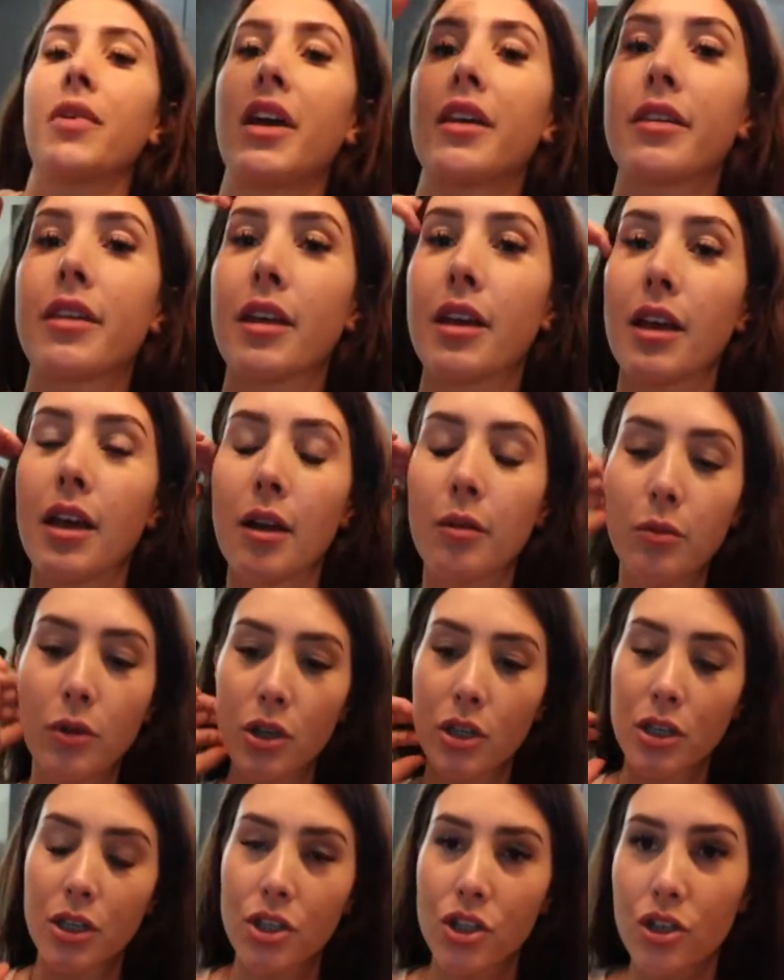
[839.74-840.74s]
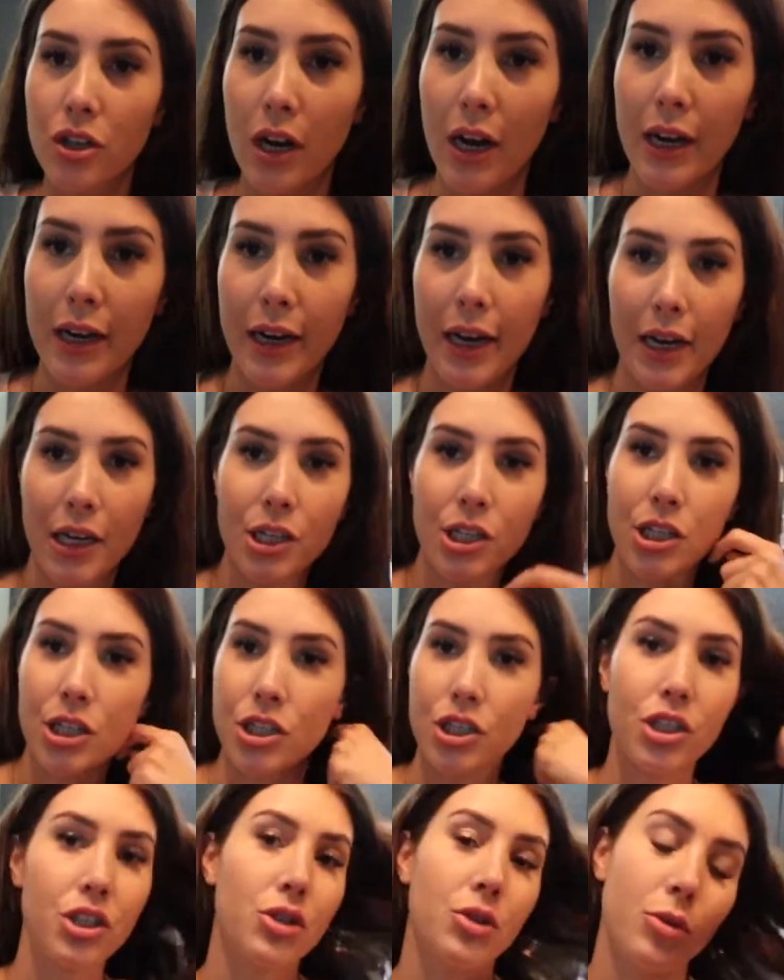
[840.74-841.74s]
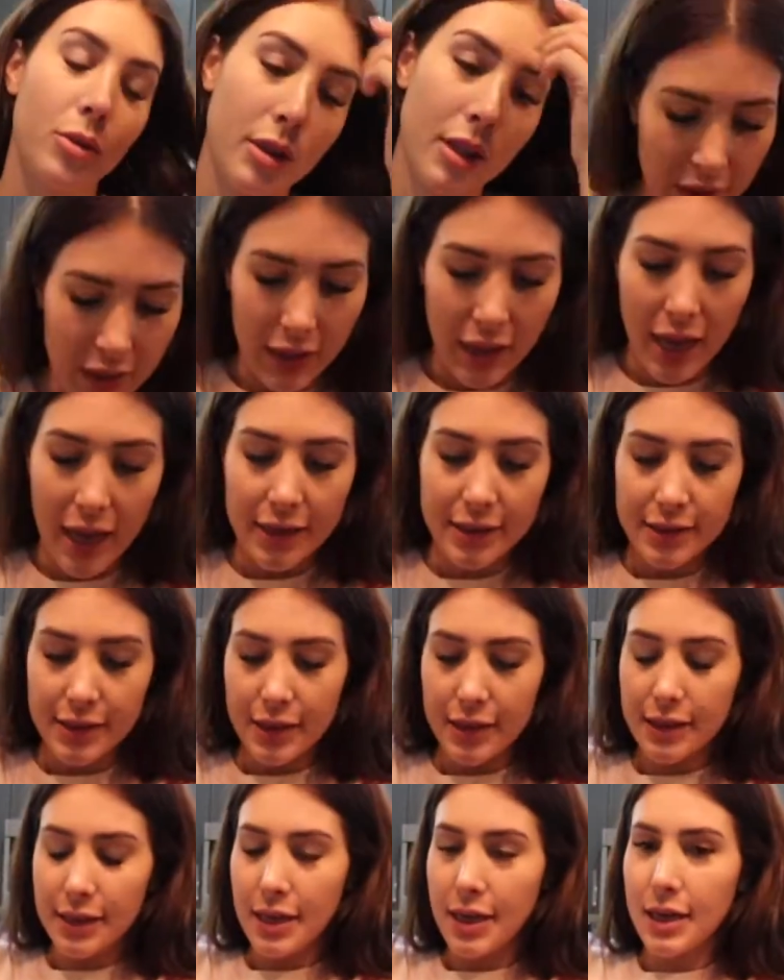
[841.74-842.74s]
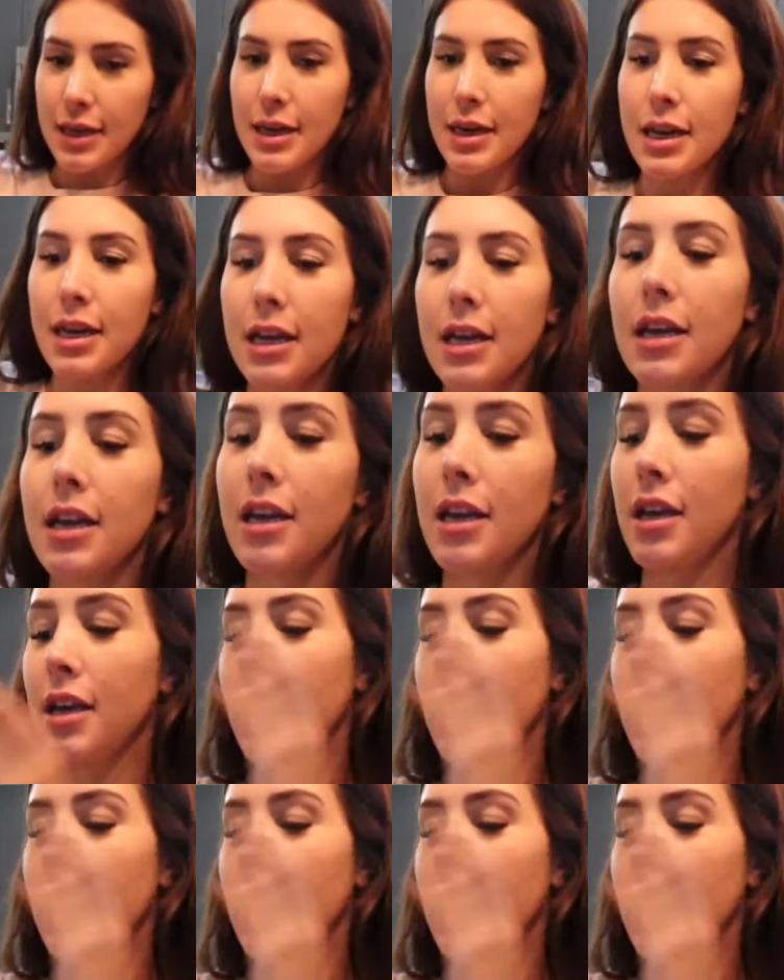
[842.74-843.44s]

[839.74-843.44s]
I think I'm gonna try and actually do the elastic technique